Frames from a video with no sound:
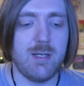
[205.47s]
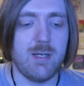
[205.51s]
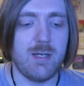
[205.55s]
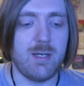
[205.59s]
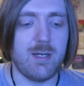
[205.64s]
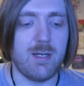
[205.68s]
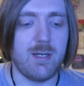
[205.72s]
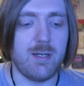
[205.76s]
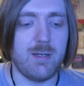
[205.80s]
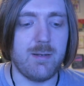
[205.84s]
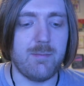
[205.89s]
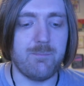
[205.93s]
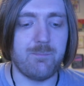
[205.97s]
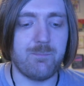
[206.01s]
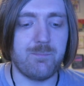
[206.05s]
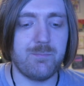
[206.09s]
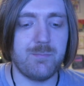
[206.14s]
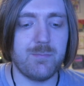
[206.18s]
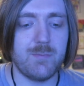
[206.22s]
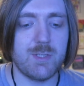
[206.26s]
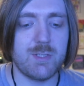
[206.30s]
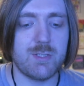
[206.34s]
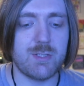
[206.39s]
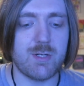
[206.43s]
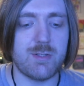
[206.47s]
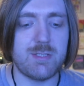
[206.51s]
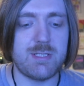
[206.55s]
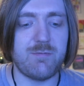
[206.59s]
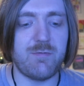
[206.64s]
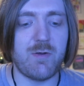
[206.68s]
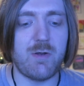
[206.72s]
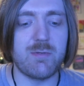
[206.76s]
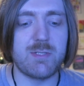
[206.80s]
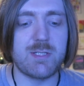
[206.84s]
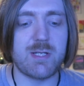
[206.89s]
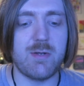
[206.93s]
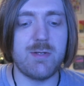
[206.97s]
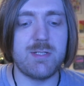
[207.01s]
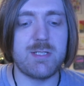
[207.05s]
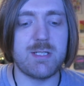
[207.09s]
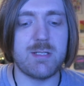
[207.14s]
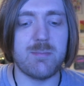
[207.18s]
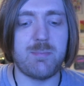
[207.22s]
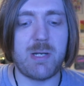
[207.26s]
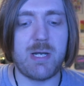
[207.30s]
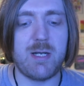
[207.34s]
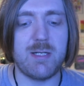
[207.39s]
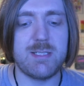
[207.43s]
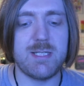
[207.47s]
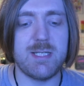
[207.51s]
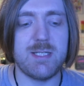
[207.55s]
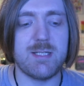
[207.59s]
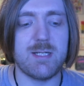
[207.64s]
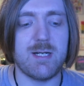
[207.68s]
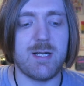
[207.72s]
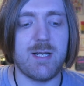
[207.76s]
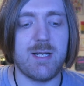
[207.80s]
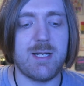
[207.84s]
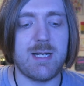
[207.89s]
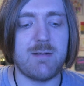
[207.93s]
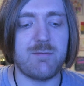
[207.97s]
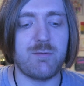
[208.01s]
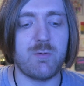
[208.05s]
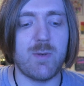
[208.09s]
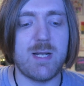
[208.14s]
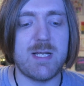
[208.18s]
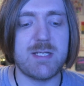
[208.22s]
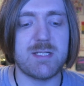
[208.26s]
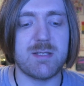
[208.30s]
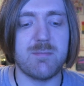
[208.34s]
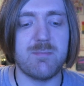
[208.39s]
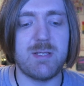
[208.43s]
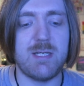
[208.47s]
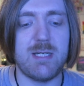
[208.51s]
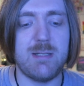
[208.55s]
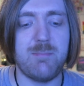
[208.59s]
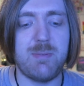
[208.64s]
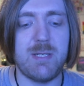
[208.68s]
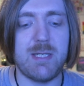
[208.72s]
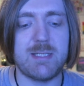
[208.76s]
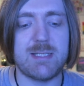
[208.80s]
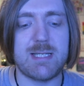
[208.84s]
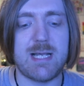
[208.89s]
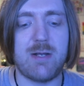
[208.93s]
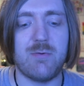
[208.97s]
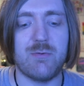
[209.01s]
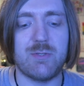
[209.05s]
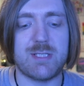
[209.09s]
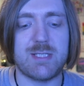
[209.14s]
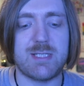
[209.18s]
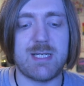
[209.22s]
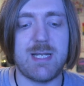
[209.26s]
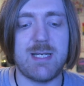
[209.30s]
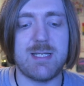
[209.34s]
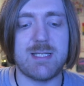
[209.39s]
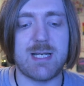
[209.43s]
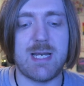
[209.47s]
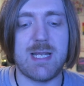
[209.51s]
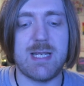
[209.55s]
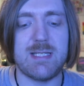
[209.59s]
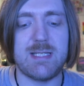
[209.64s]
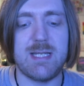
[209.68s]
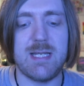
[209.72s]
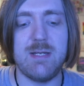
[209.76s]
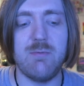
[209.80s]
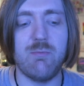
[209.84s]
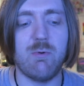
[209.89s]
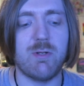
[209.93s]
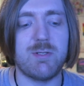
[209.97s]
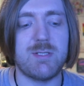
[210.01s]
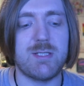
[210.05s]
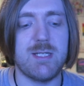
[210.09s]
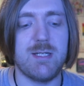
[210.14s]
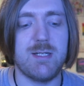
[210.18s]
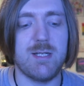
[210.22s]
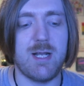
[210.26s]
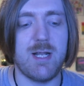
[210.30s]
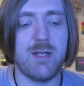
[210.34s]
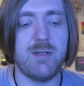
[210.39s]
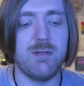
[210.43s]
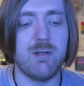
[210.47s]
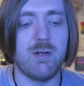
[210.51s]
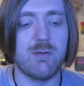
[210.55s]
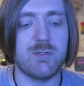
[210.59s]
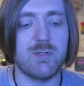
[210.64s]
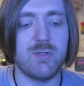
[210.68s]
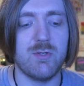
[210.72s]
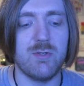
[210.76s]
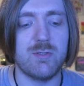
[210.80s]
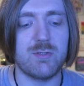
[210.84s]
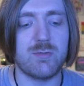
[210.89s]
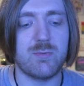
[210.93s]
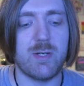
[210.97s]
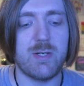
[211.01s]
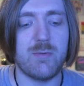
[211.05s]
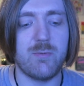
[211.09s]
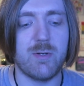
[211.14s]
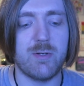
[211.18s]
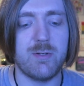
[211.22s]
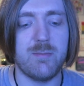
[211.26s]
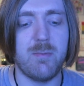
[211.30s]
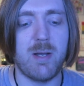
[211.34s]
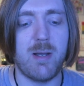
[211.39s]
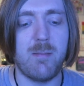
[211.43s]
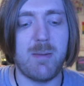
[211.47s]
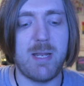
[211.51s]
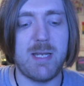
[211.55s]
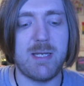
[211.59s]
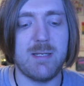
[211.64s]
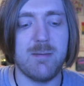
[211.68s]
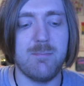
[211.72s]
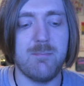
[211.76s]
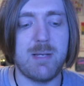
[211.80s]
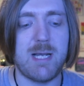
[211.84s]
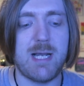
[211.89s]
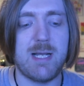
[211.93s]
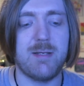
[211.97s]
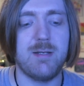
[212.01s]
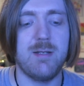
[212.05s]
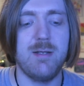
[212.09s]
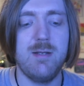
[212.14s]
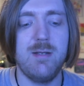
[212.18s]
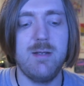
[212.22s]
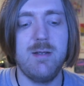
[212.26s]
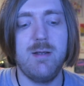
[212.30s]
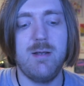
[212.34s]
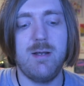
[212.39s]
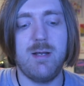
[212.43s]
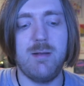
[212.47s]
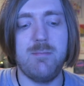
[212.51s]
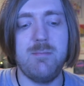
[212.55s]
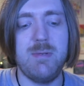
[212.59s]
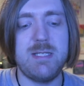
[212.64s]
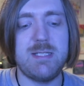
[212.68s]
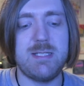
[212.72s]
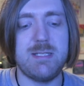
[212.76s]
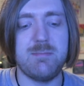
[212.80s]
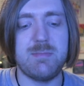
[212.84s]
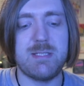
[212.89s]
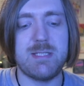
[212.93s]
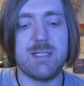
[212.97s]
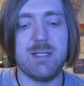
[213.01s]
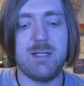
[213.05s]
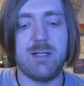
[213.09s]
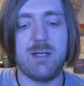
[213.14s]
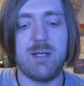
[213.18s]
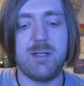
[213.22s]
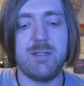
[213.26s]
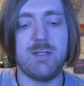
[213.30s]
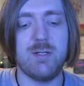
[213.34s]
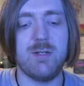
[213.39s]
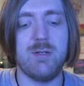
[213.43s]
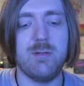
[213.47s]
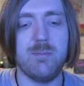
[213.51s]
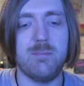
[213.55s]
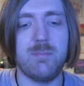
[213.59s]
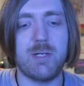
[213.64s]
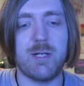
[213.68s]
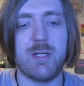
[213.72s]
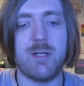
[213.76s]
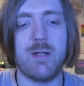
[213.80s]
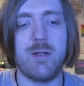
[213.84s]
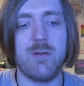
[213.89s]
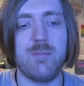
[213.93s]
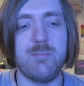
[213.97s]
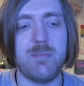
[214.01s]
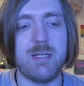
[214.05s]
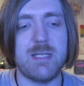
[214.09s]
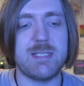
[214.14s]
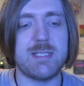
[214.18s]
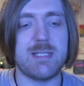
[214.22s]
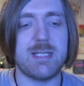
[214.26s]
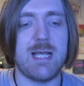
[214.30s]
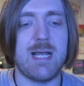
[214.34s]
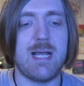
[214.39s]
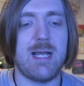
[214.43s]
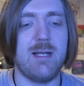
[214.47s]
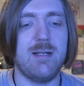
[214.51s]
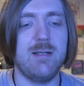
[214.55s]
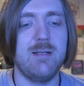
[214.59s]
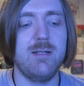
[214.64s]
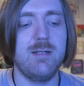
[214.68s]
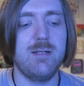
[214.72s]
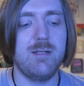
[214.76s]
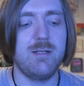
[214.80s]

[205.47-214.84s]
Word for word: Um, she goes, if I was going to the party tonight, I'd have to wear something he picked out, stay as late as he wanted, and not talk to anyone who might make him mad. I miss him still, I do, but I don't miss that.